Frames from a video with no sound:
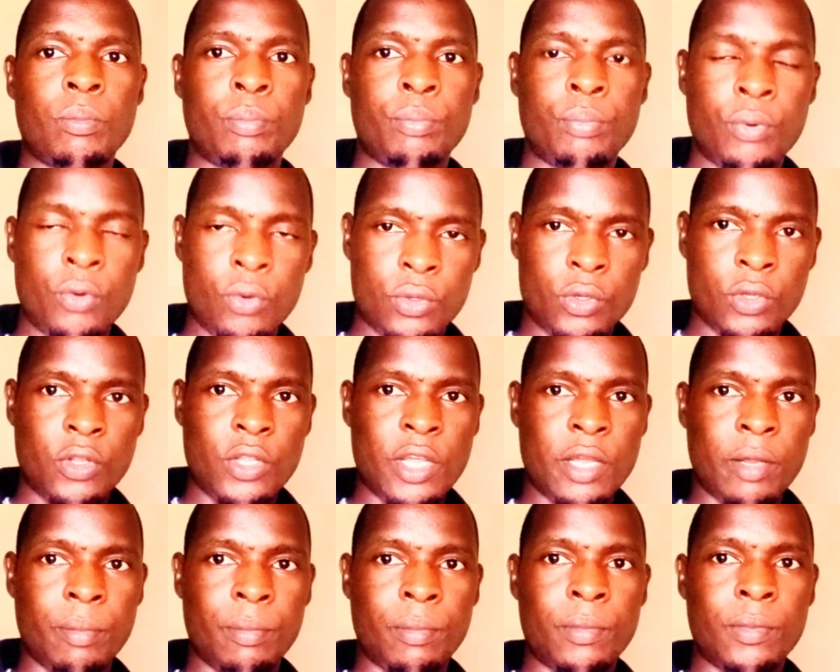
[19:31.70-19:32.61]
put
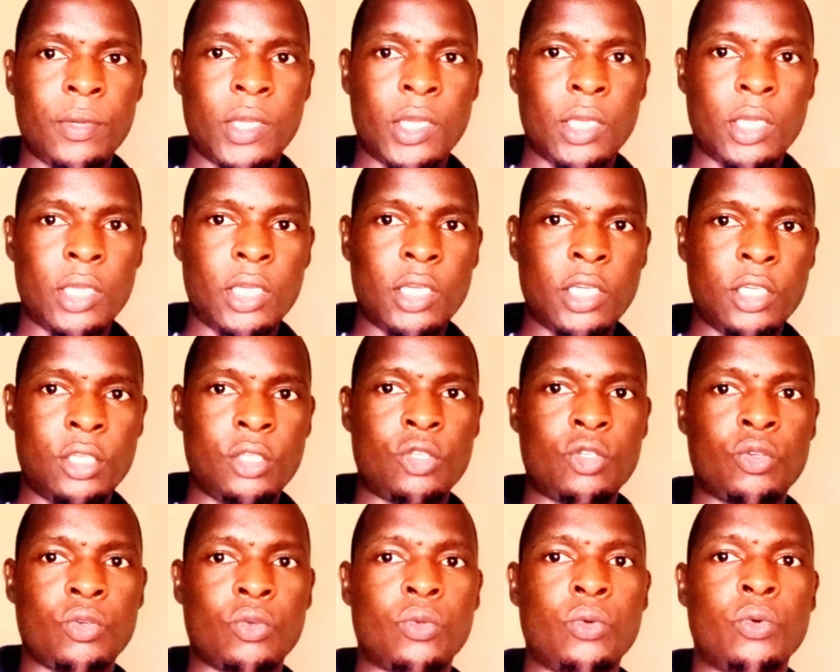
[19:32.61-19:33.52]
them
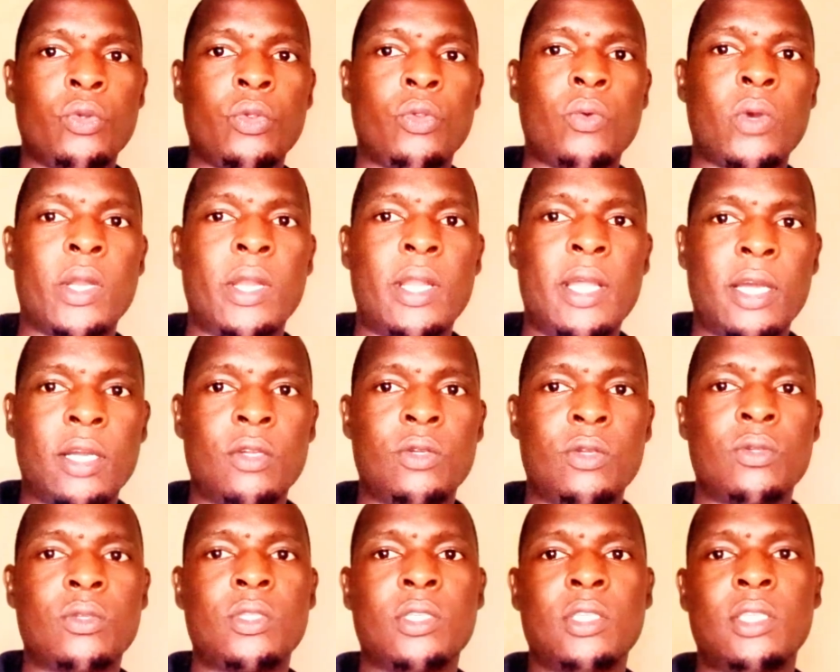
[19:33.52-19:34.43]
into your
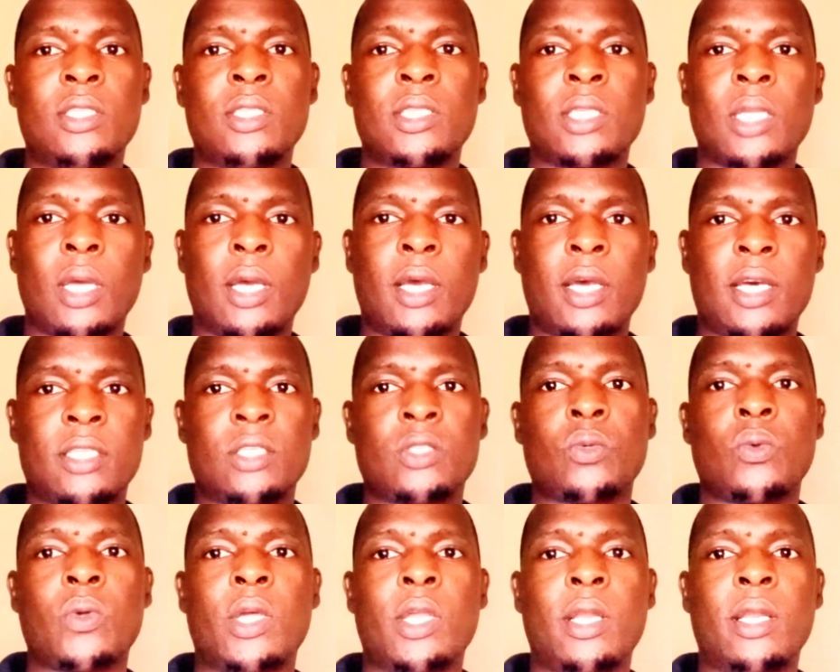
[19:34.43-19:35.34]
diagnosis
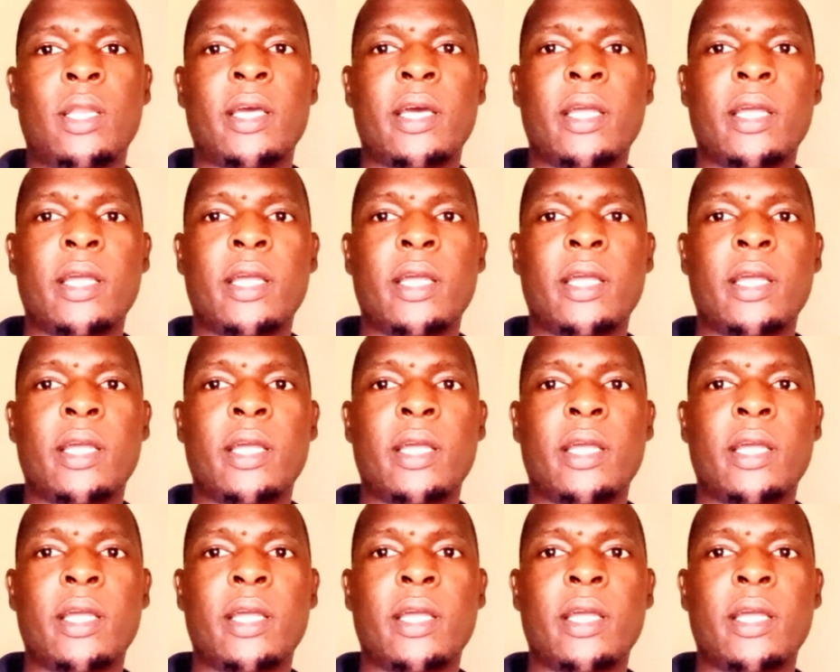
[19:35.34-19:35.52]
as well,